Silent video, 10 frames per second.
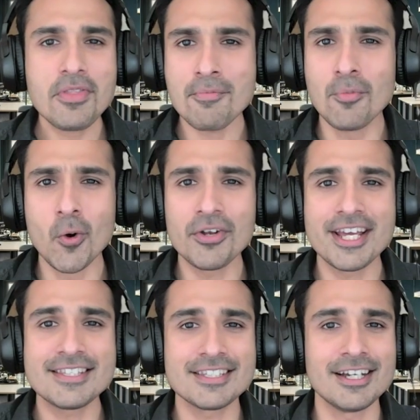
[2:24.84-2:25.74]
More
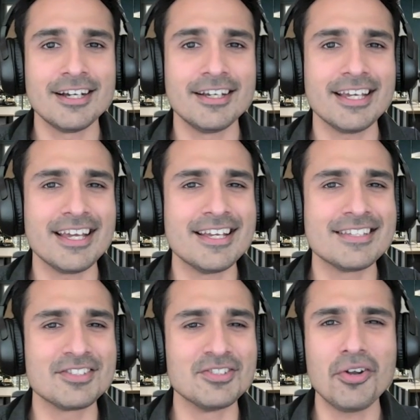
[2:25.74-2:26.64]
data
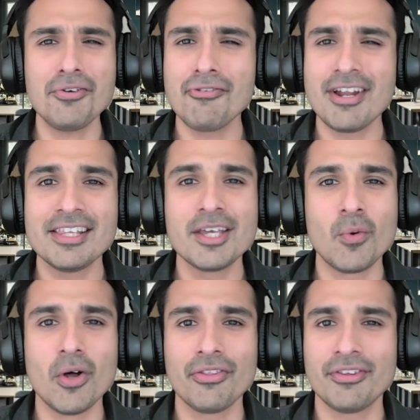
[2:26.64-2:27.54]
is not really
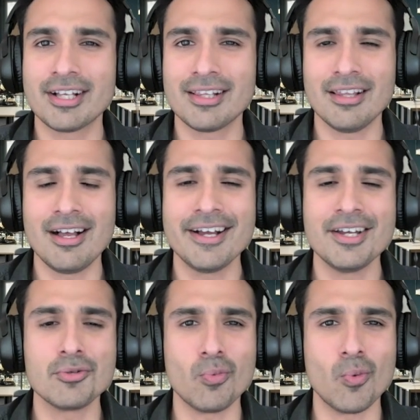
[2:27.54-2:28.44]
what the client